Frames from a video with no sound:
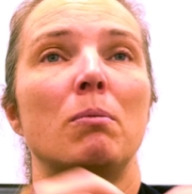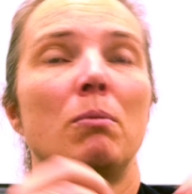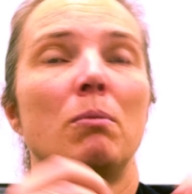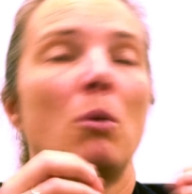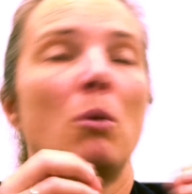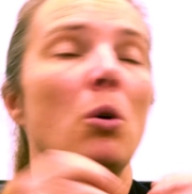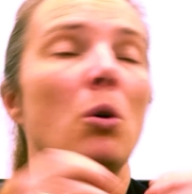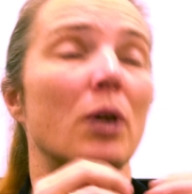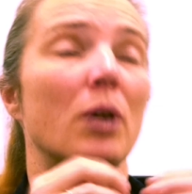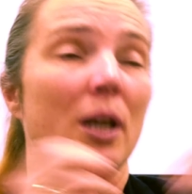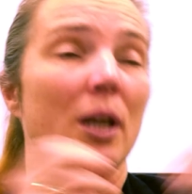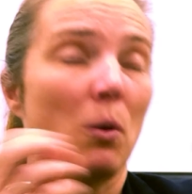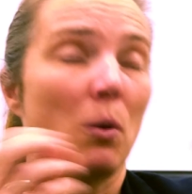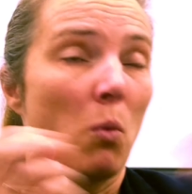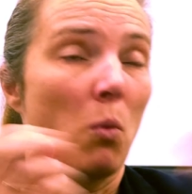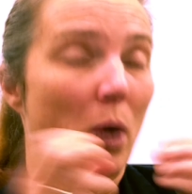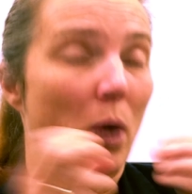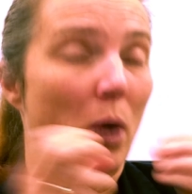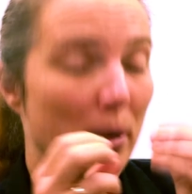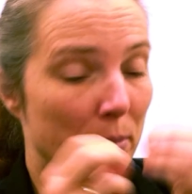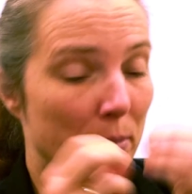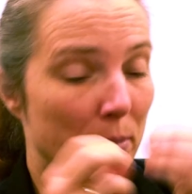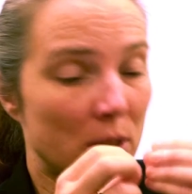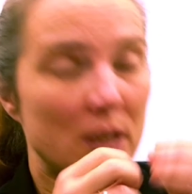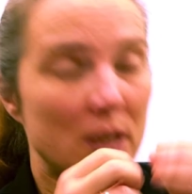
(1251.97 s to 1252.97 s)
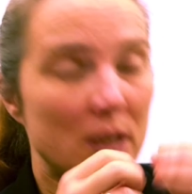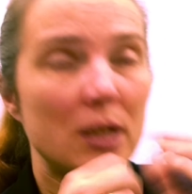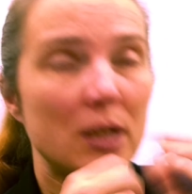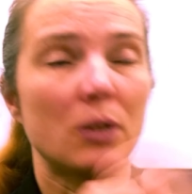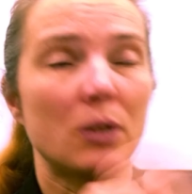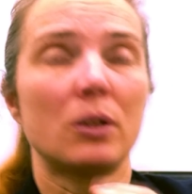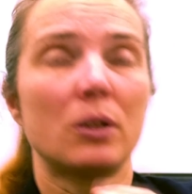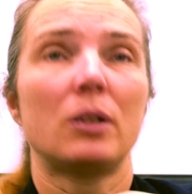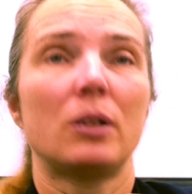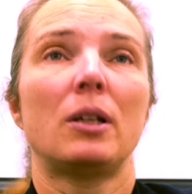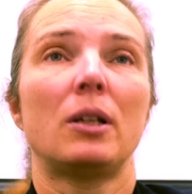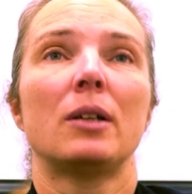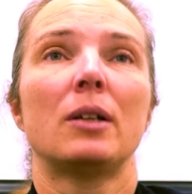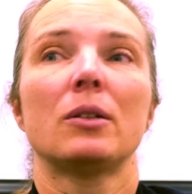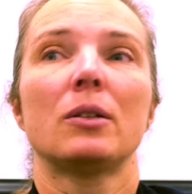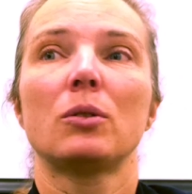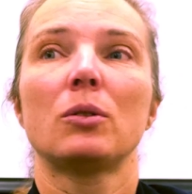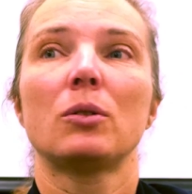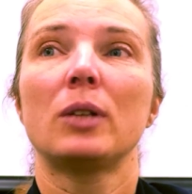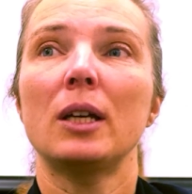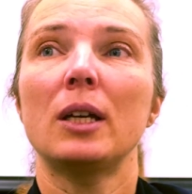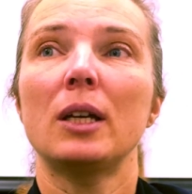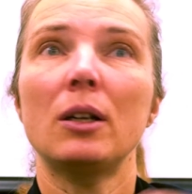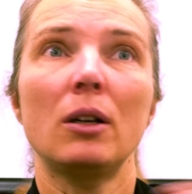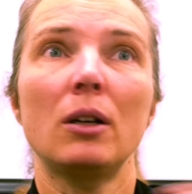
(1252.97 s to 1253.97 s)
more than one material
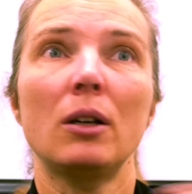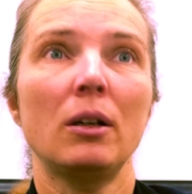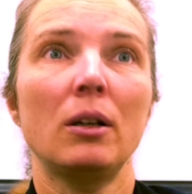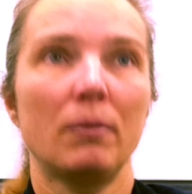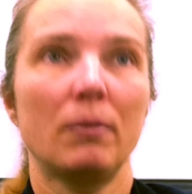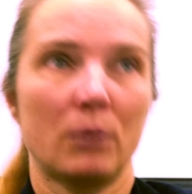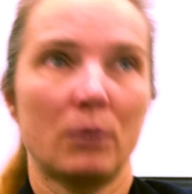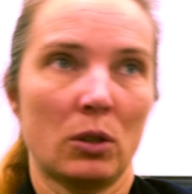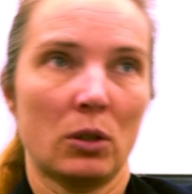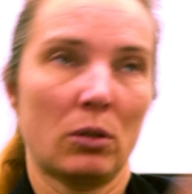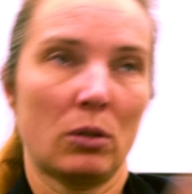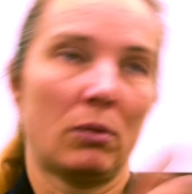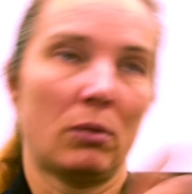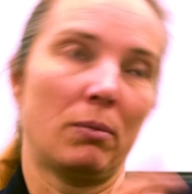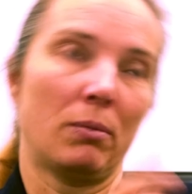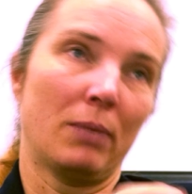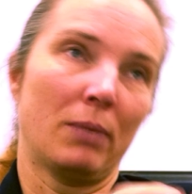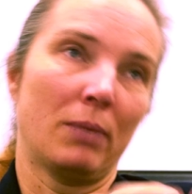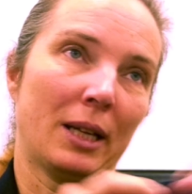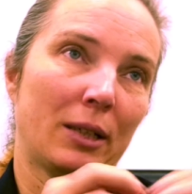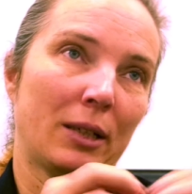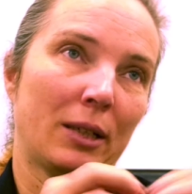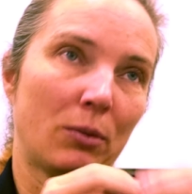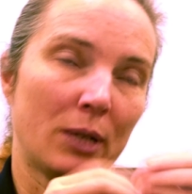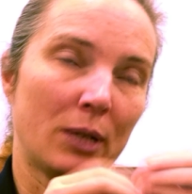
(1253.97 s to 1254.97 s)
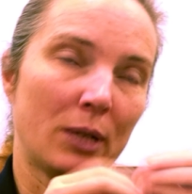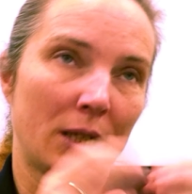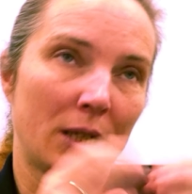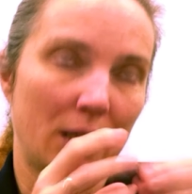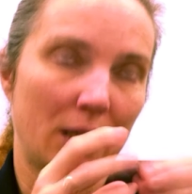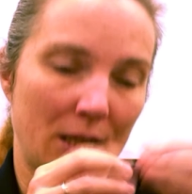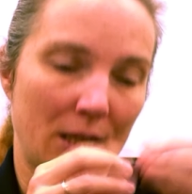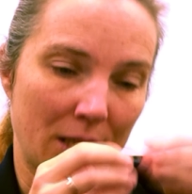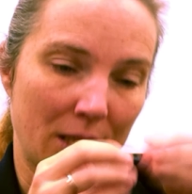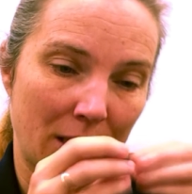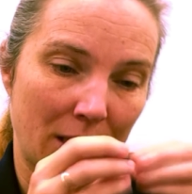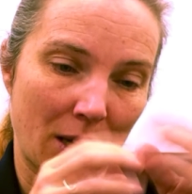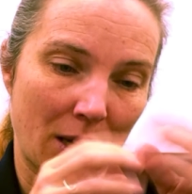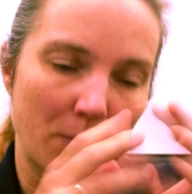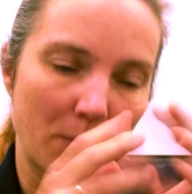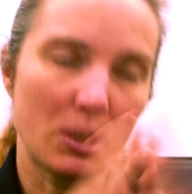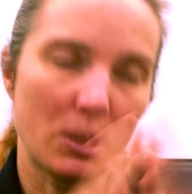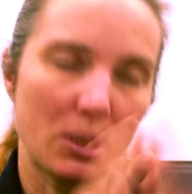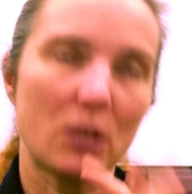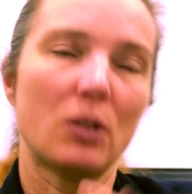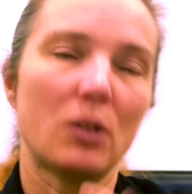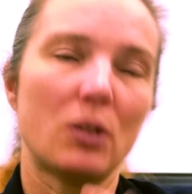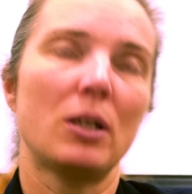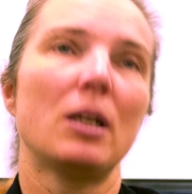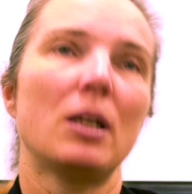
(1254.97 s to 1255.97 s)
together, so like really in the
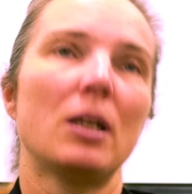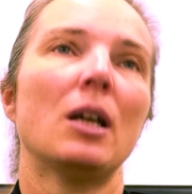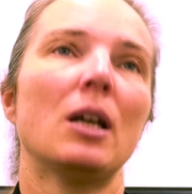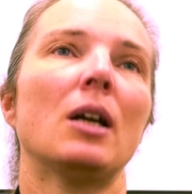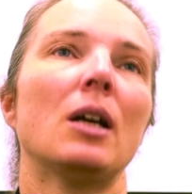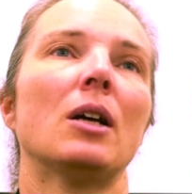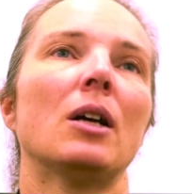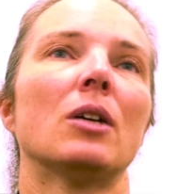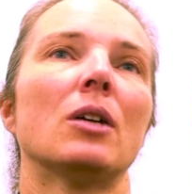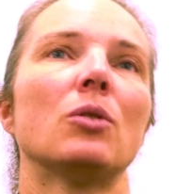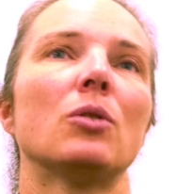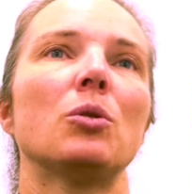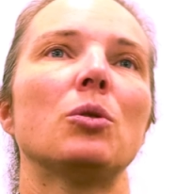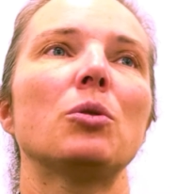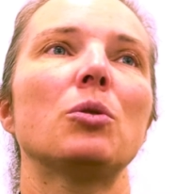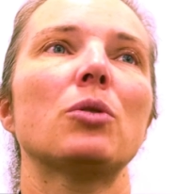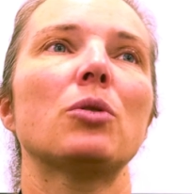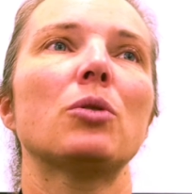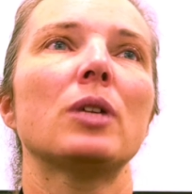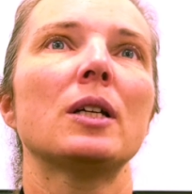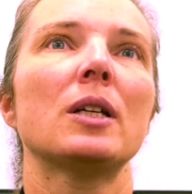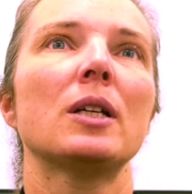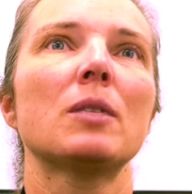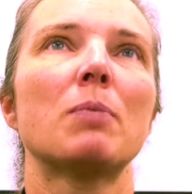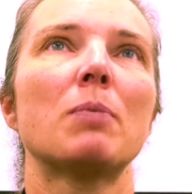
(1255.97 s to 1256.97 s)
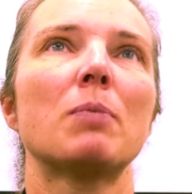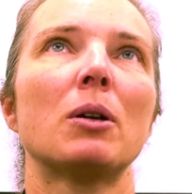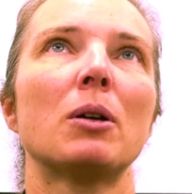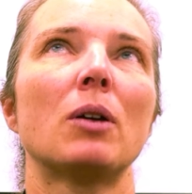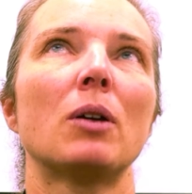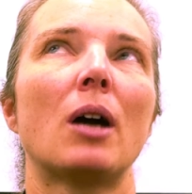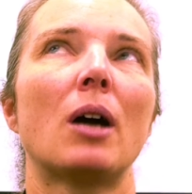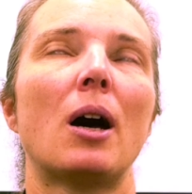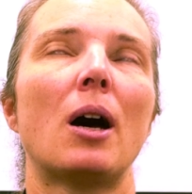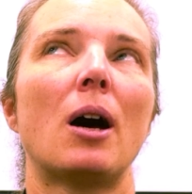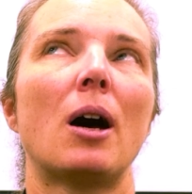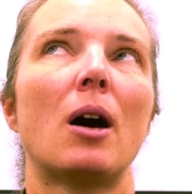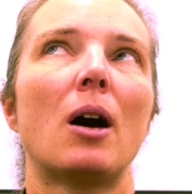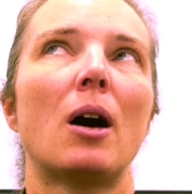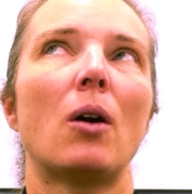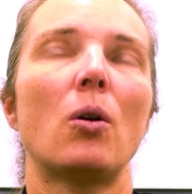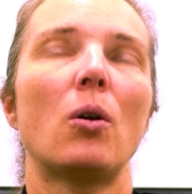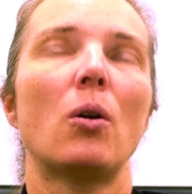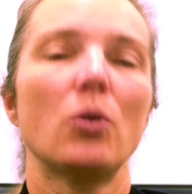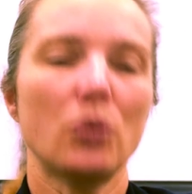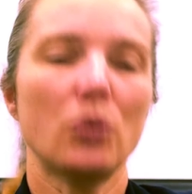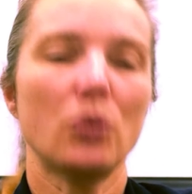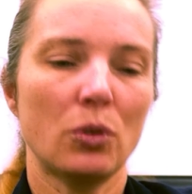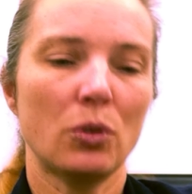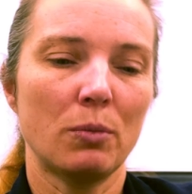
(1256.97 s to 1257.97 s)
chemistry do things, but
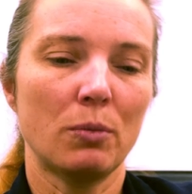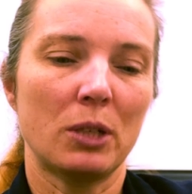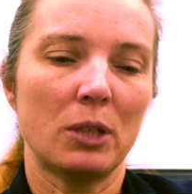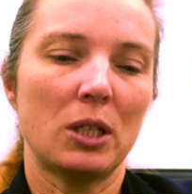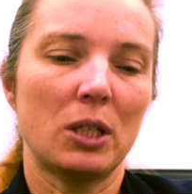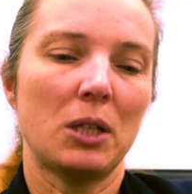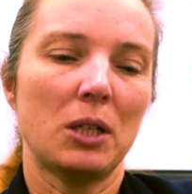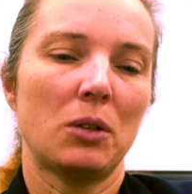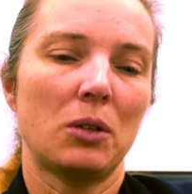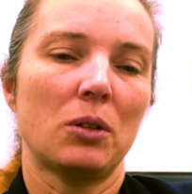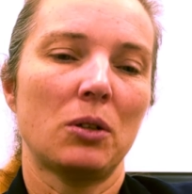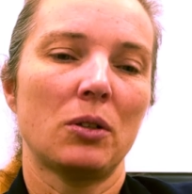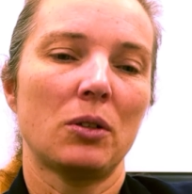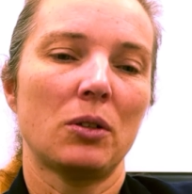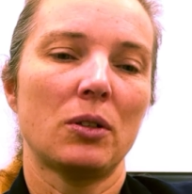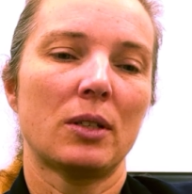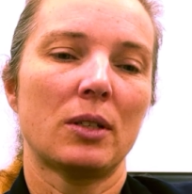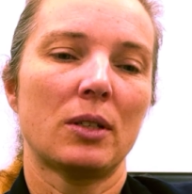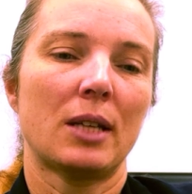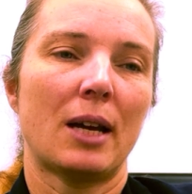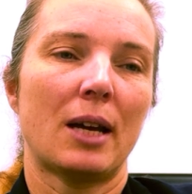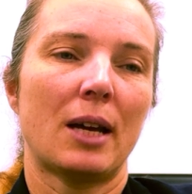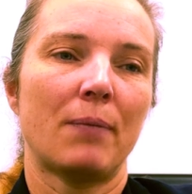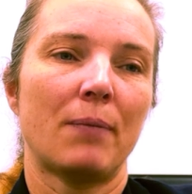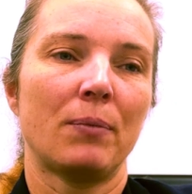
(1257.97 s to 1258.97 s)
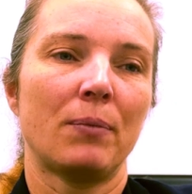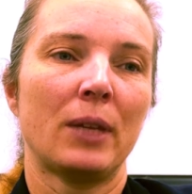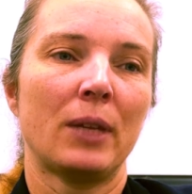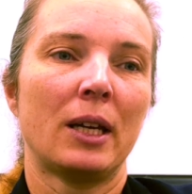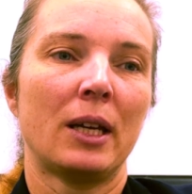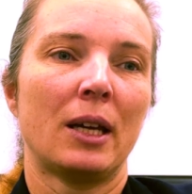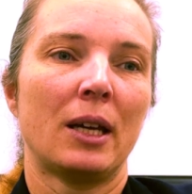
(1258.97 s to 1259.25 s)
also materials that,